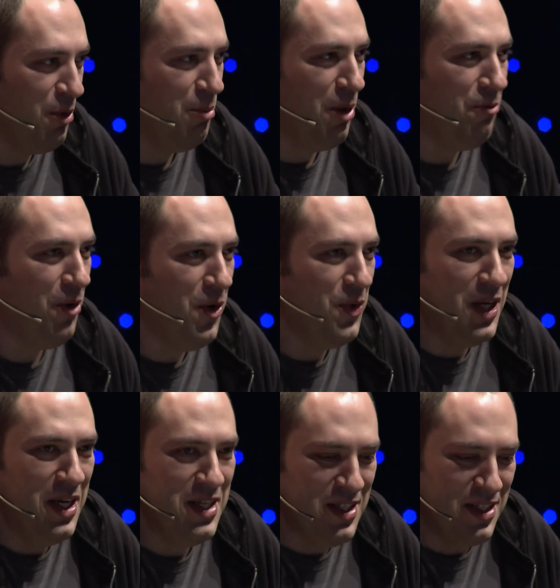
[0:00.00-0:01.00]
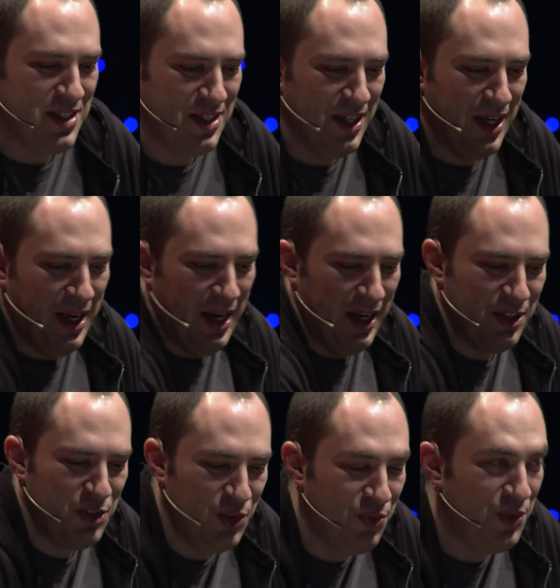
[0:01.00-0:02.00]
my phone is
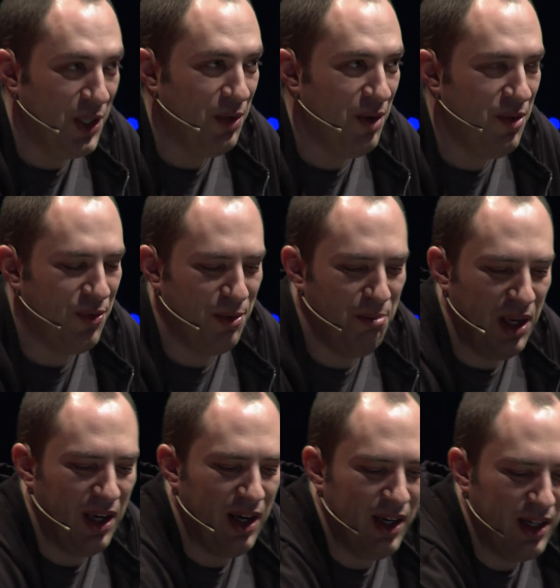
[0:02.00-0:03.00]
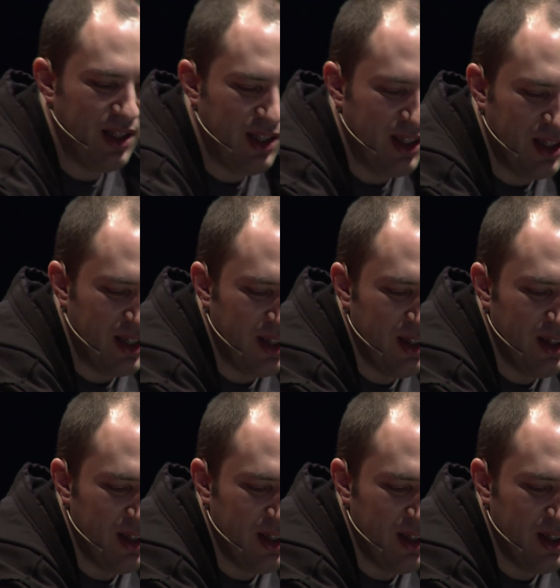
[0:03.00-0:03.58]
like 2 feet away from me, and I think.